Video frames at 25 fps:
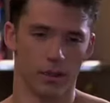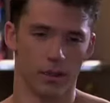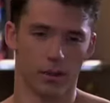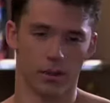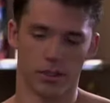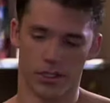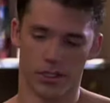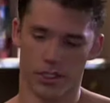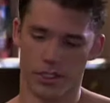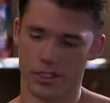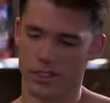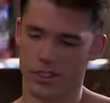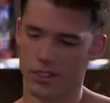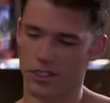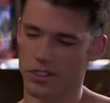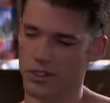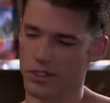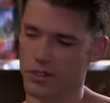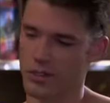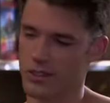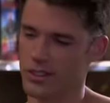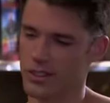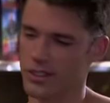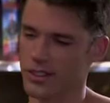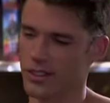when she sees you,
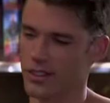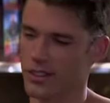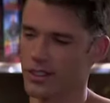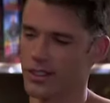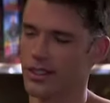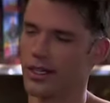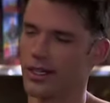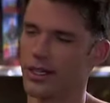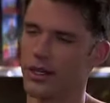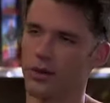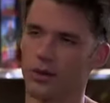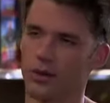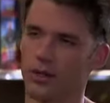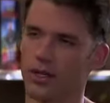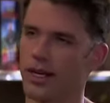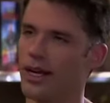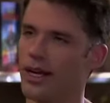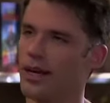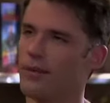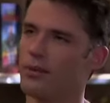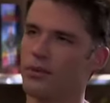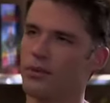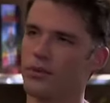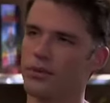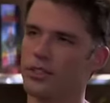she's not gonna care what
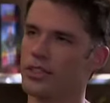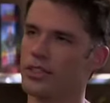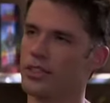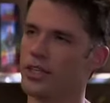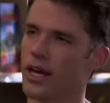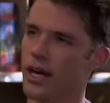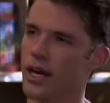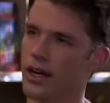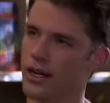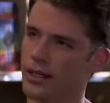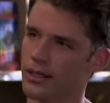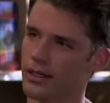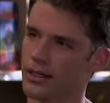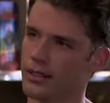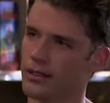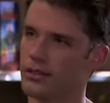happened with Jack.